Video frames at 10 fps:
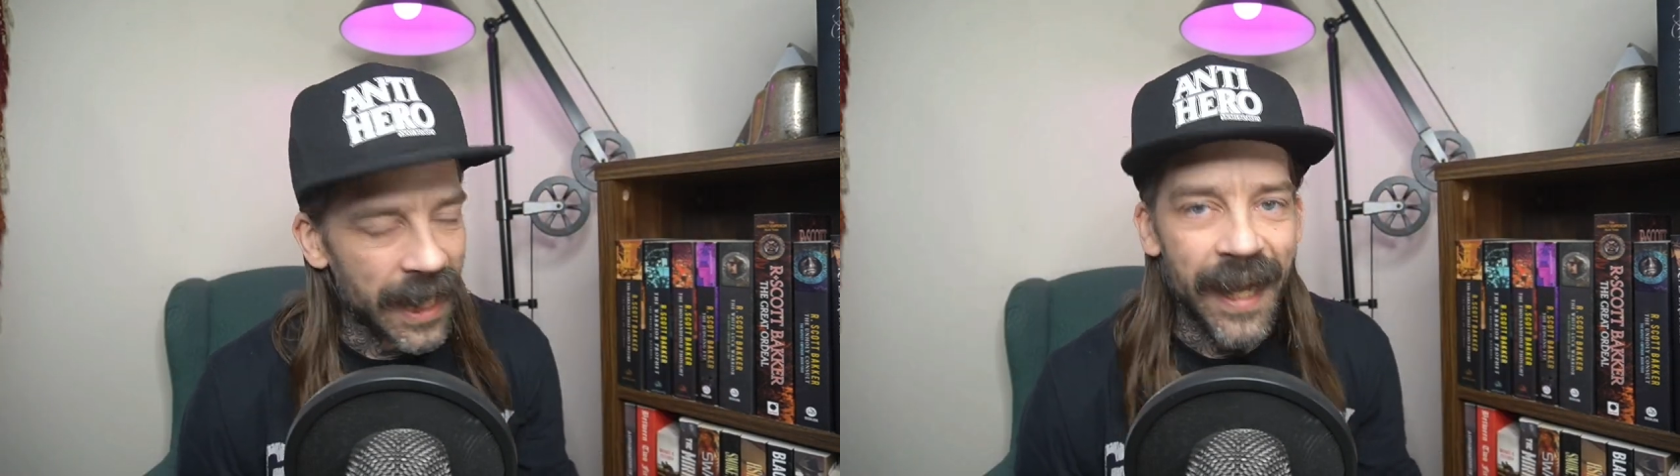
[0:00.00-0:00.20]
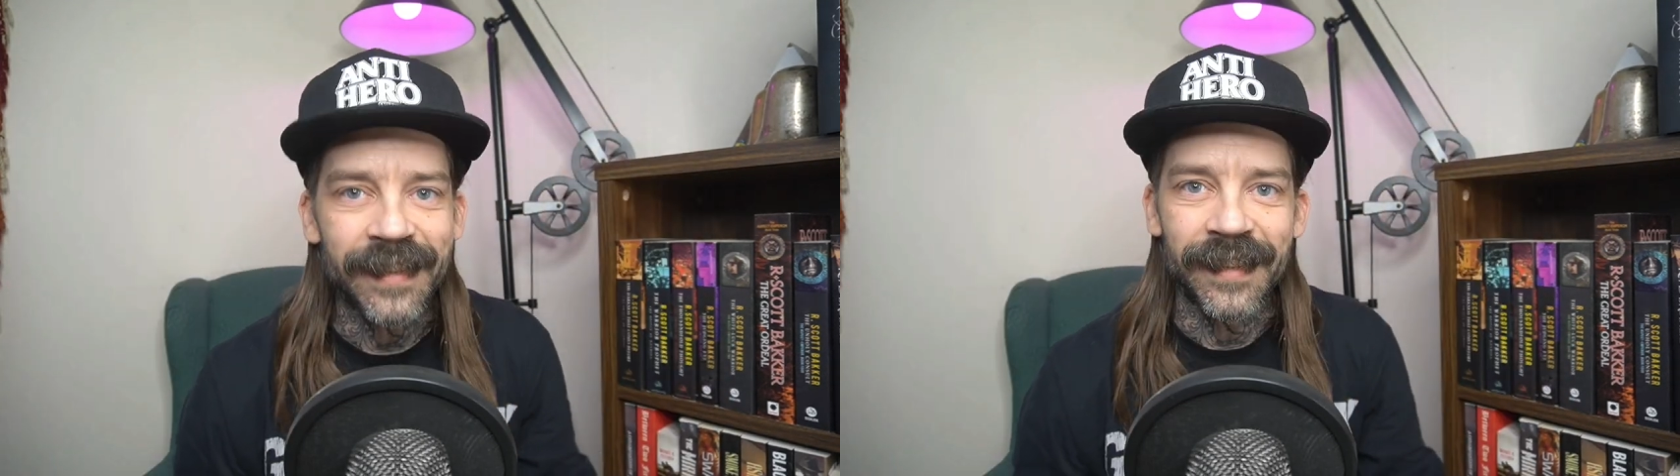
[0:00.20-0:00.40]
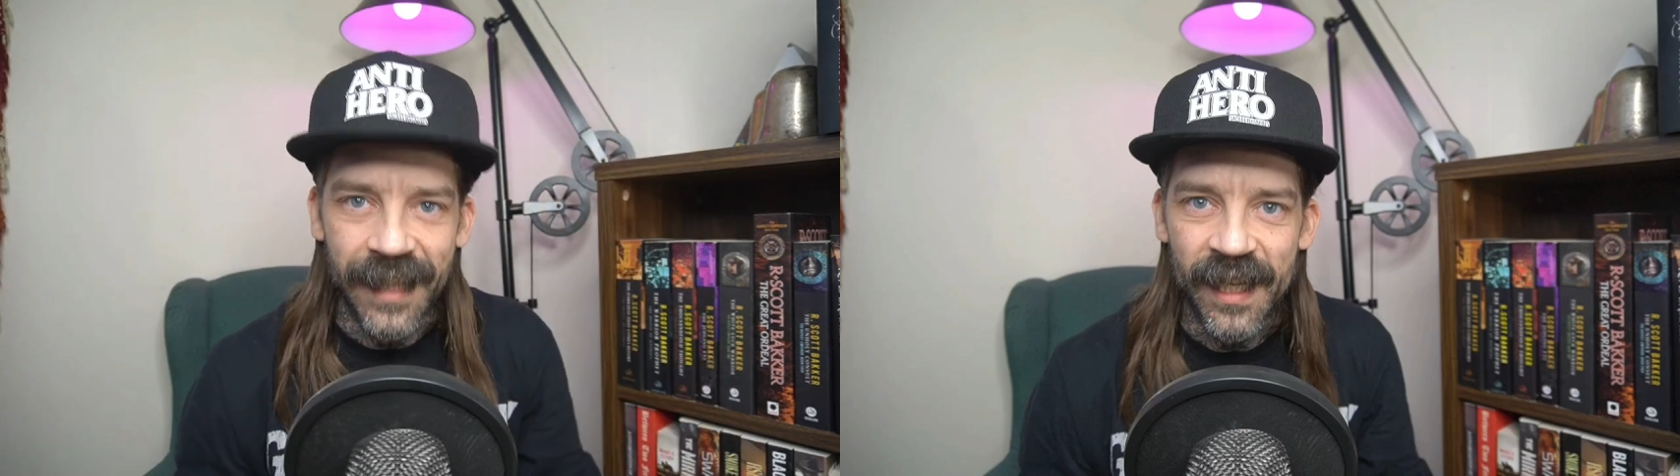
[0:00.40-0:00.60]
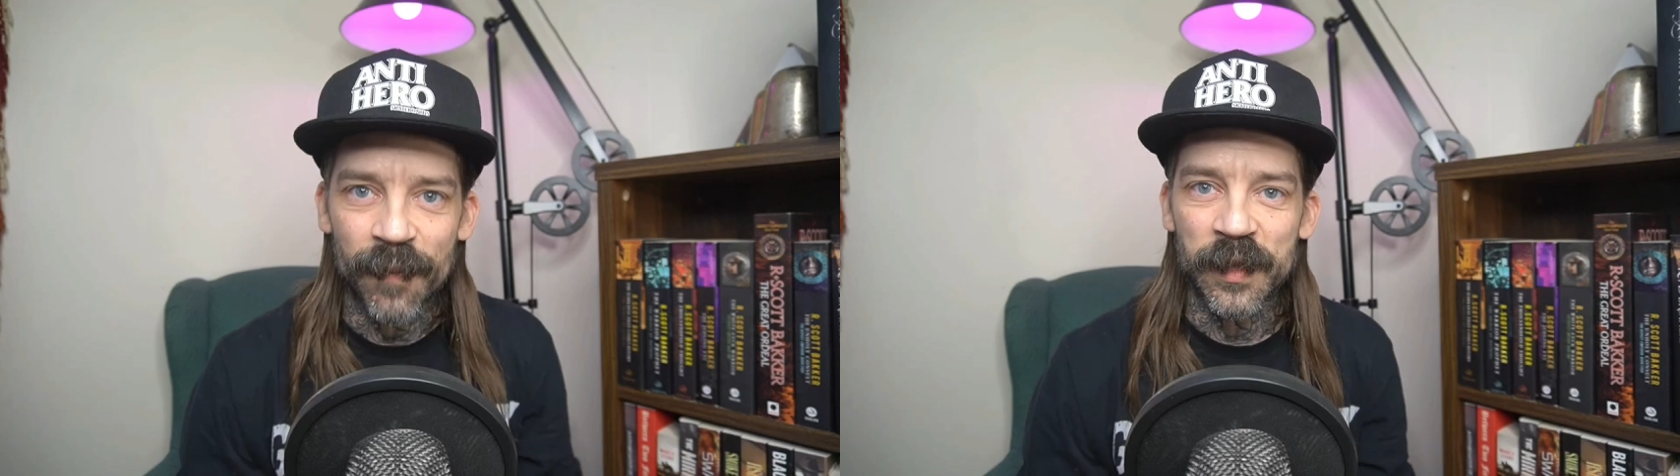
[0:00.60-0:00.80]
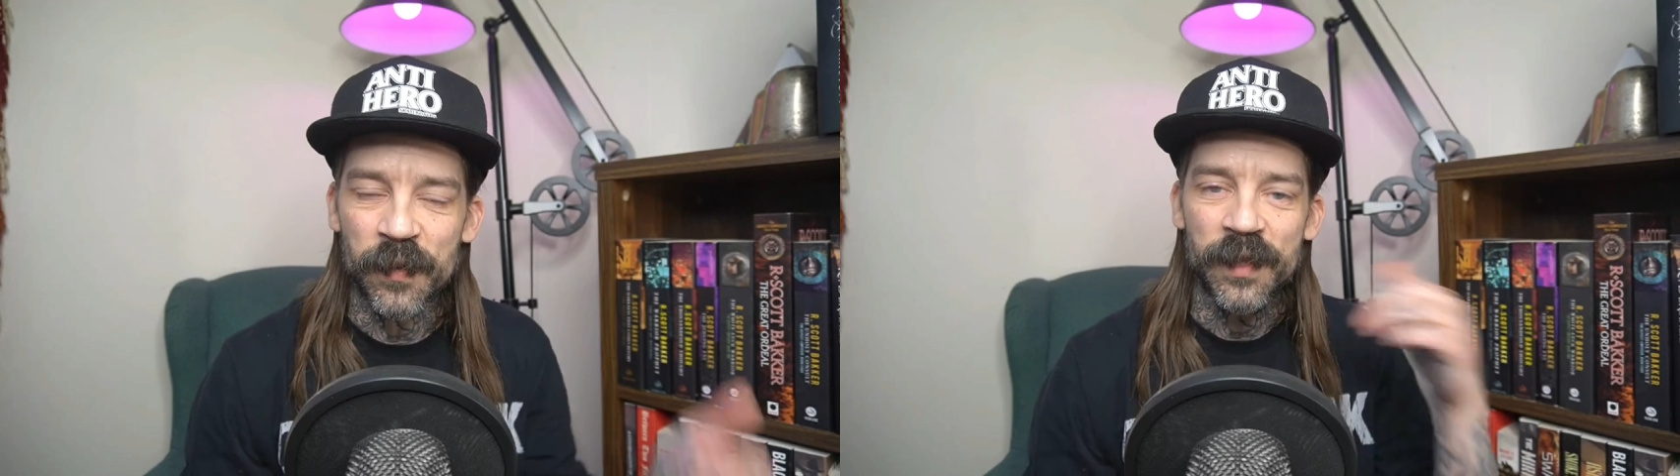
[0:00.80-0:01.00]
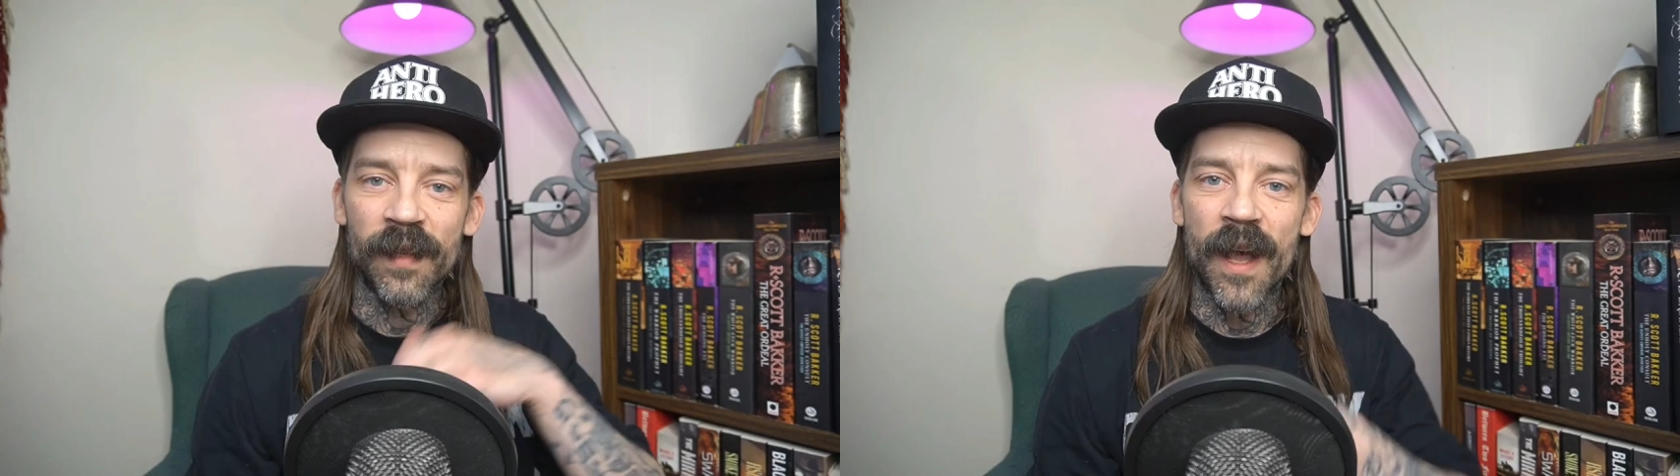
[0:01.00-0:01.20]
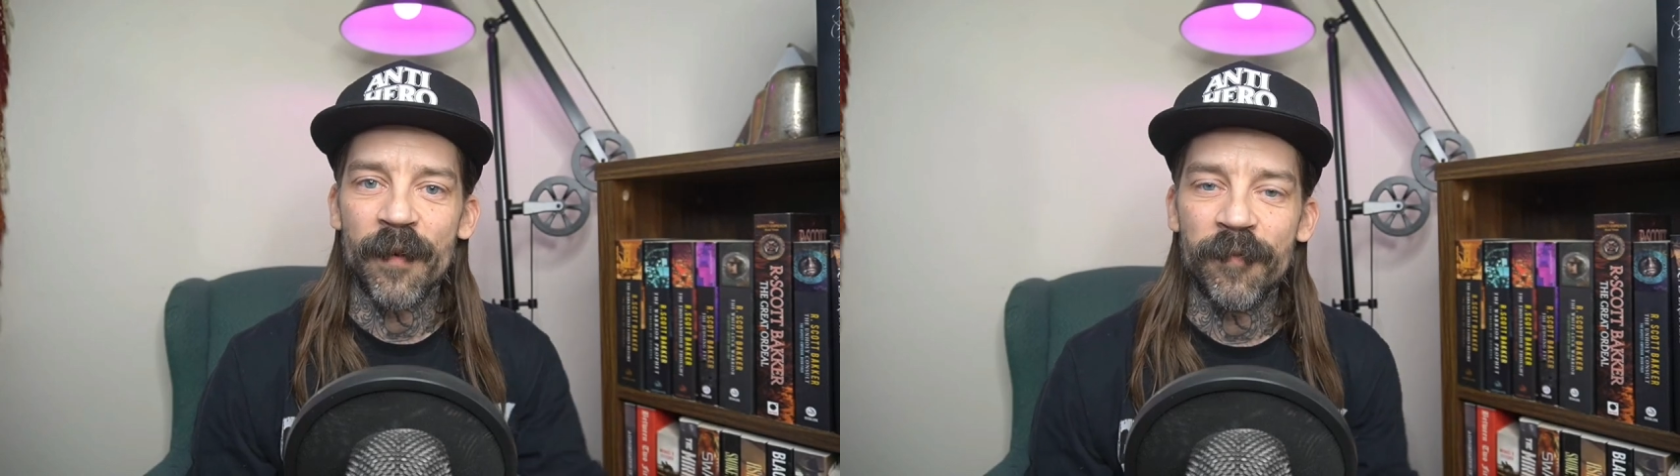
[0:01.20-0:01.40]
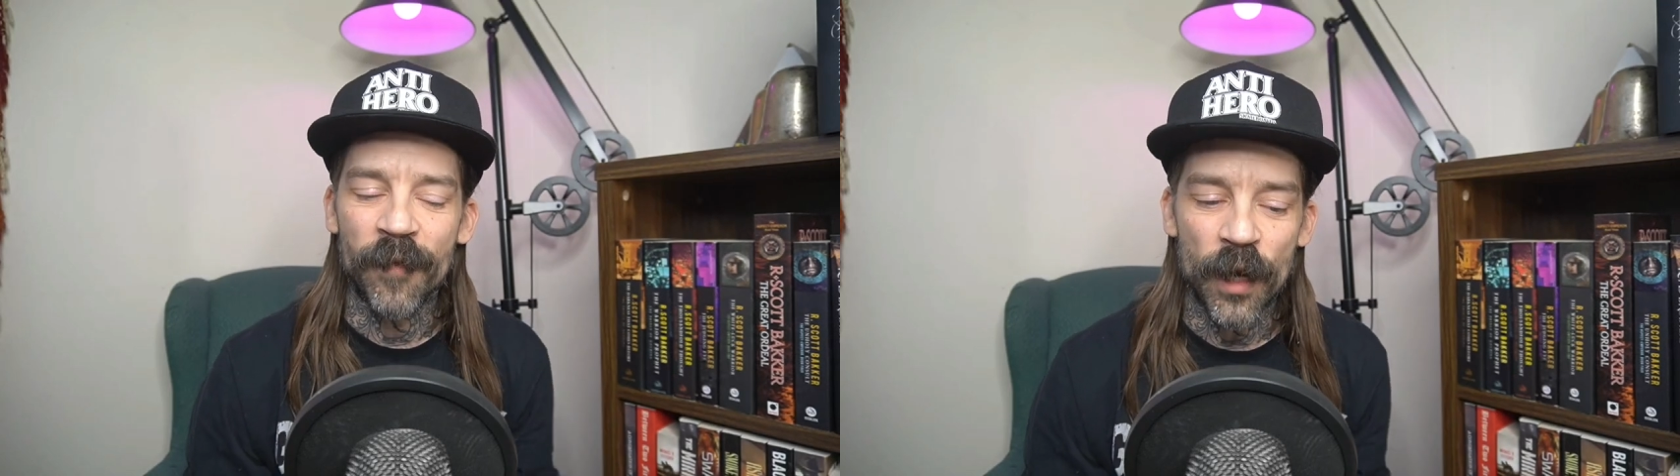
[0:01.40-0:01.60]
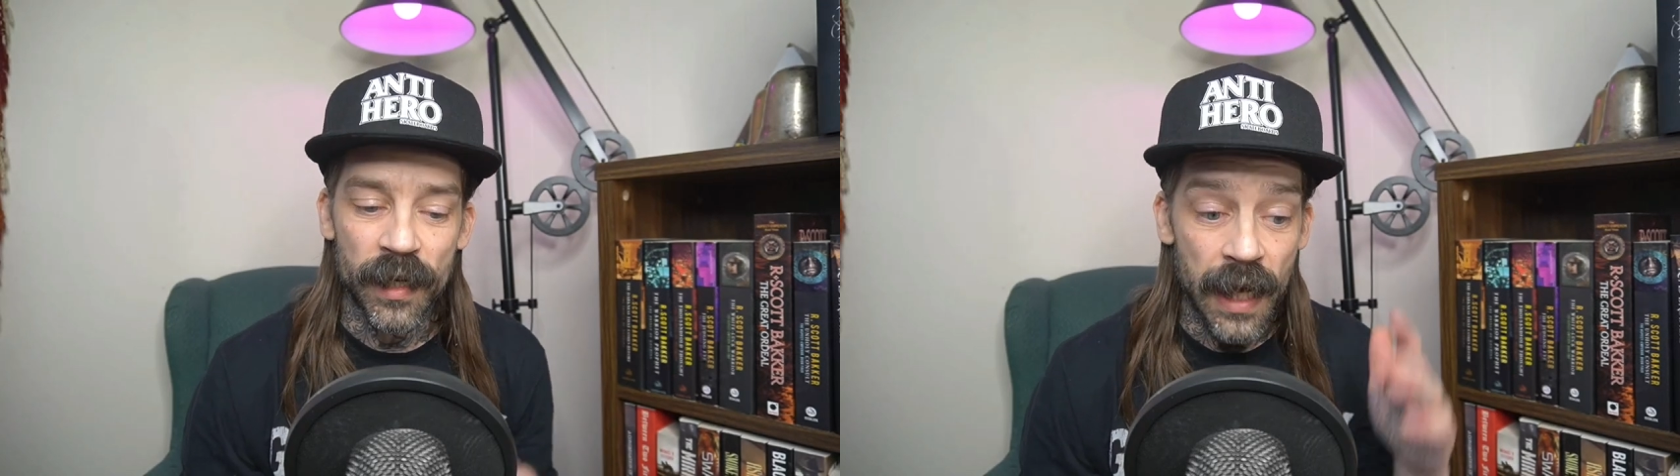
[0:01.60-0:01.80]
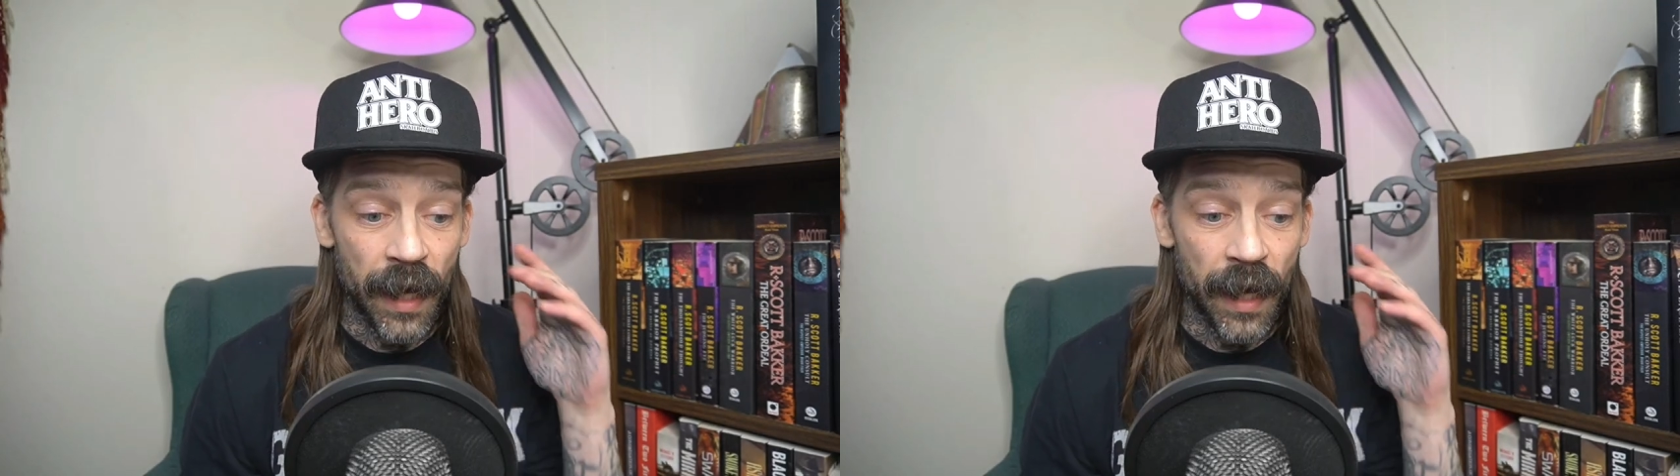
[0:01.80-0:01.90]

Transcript: God damn, this was a lot of fun.